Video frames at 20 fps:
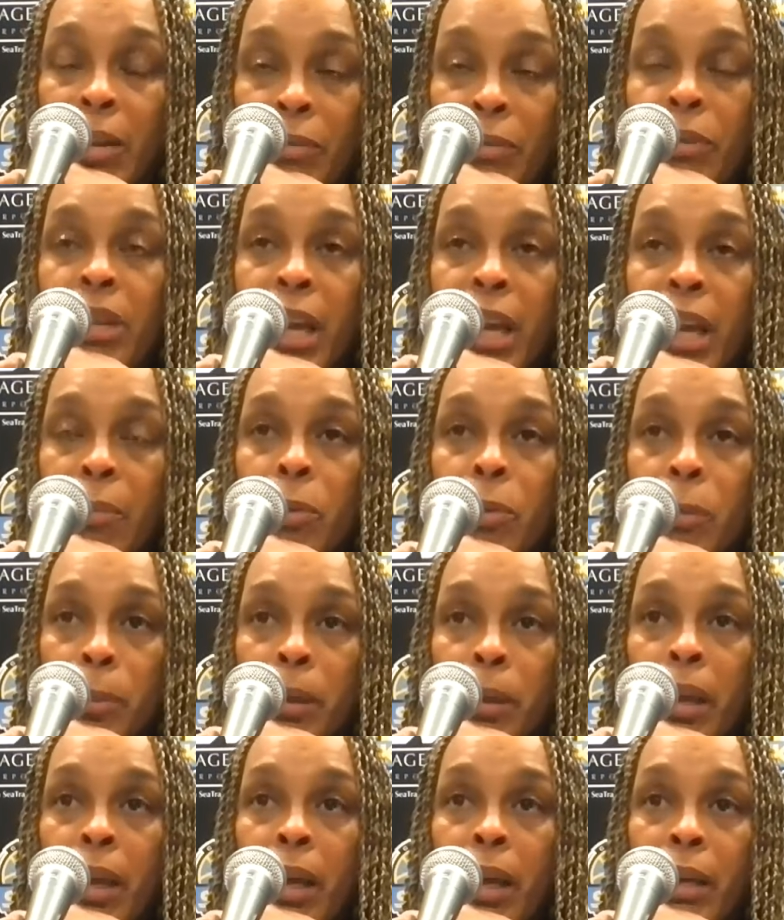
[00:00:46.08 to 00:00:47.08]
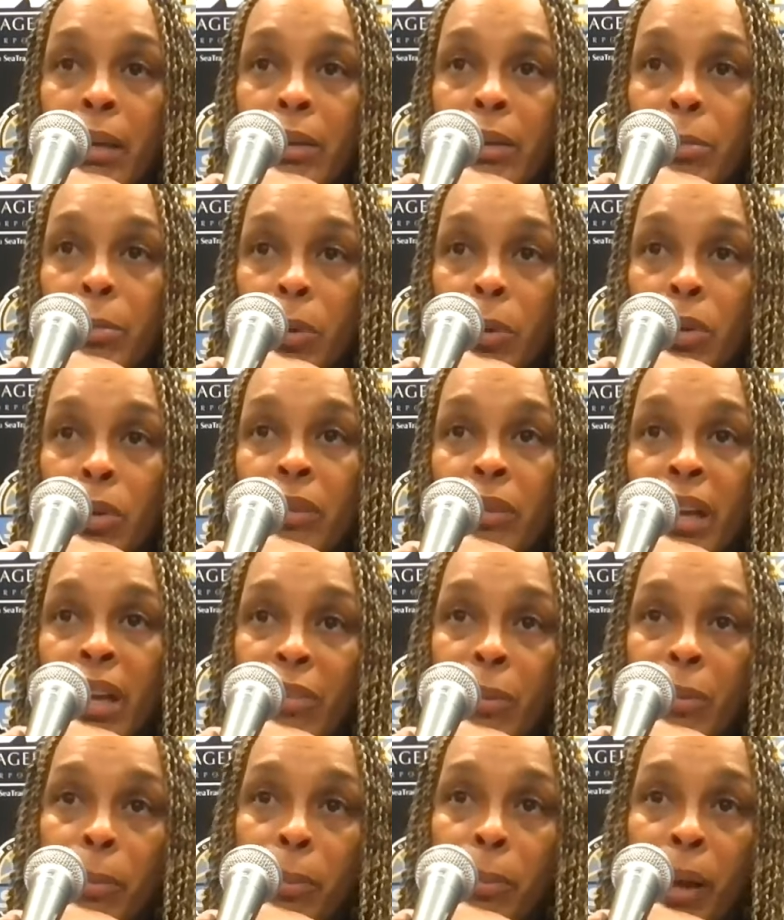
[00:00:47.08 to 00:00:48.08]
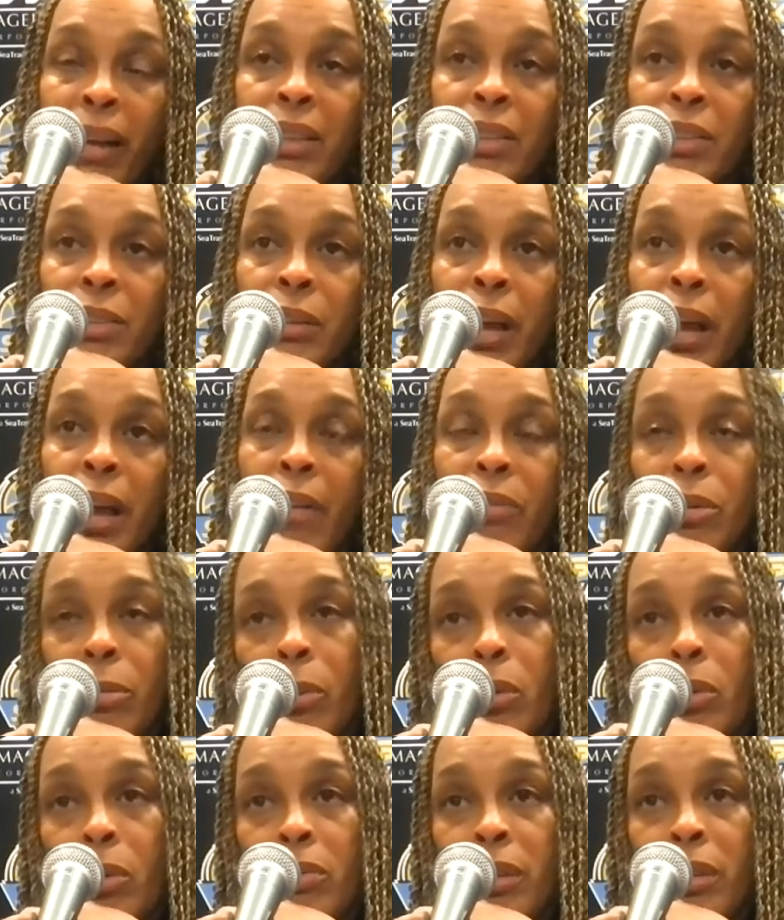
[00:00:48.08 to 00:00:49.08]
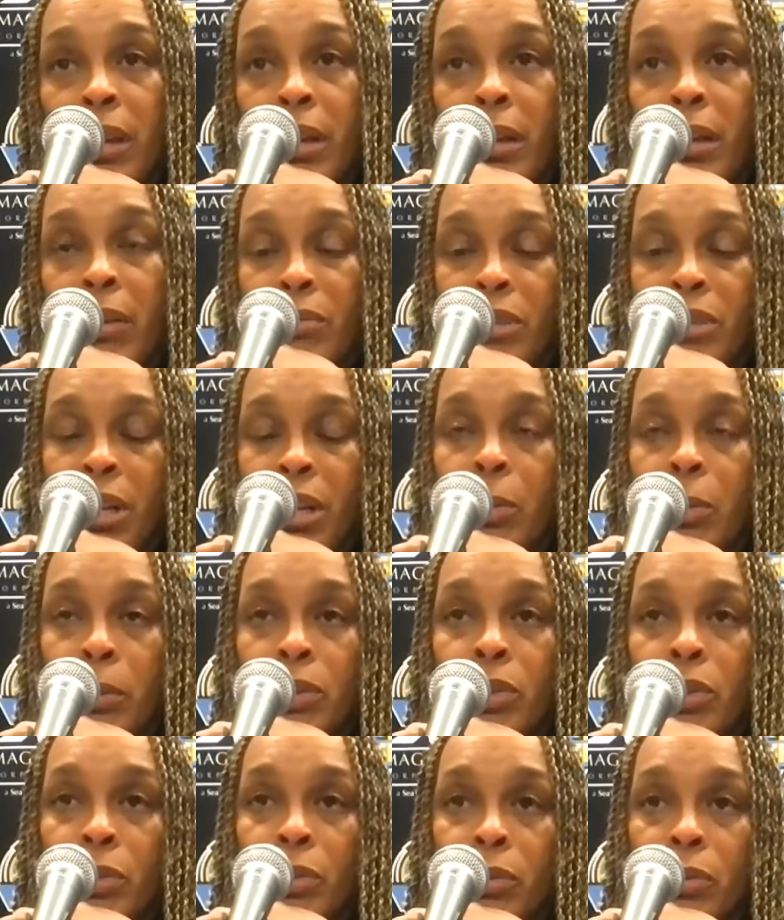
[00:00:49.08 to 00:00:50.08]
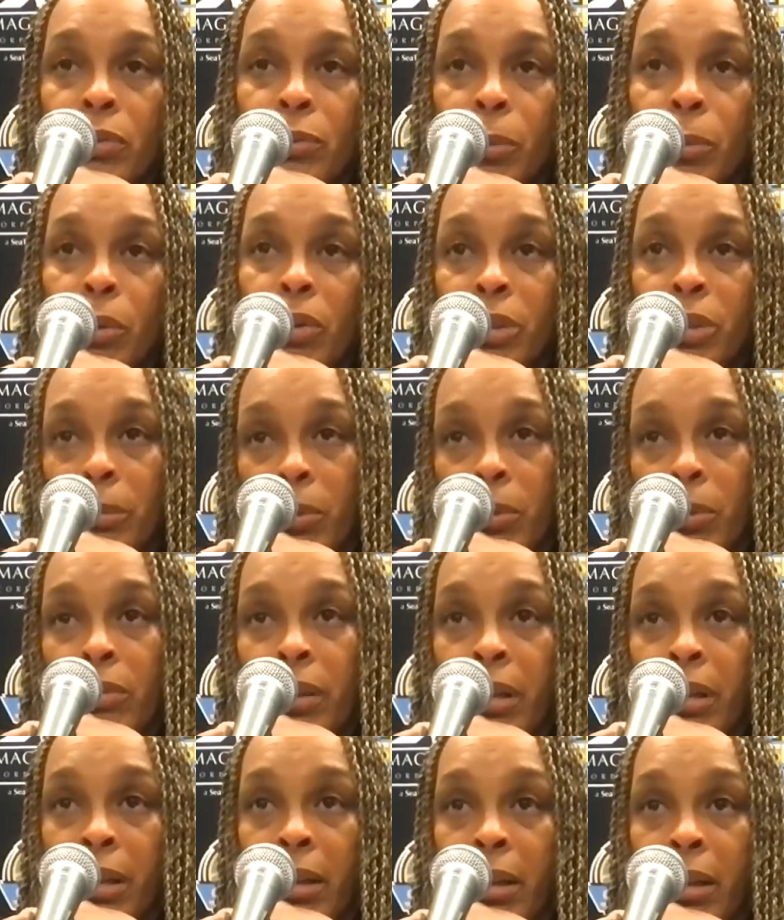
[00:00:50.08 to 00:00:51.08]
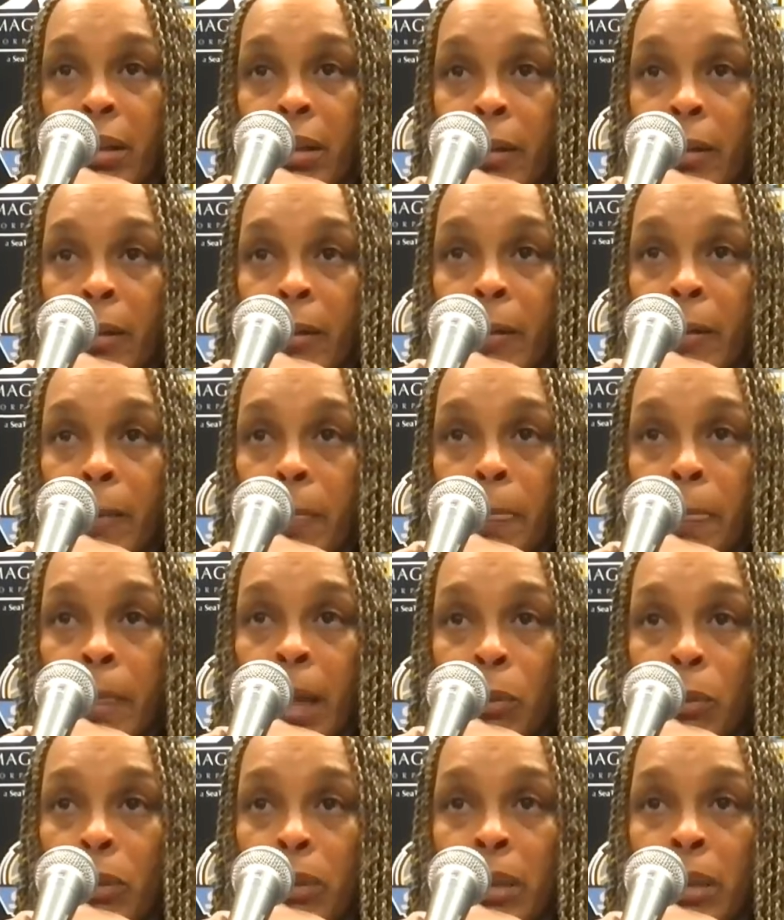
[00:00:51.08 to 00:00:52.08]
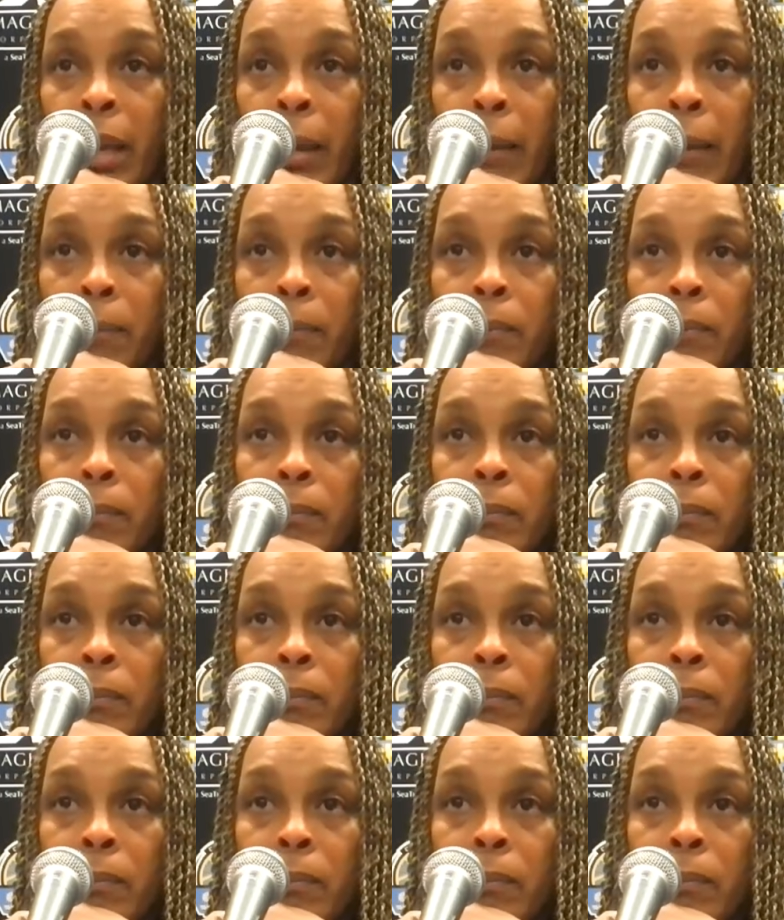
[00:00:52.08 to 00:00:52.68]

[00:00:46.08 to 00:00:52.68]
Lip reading: Every game you play, you're motivated. Every practice you have, you're motivated. Every time you put your uniform on, you're motivated. Not one game.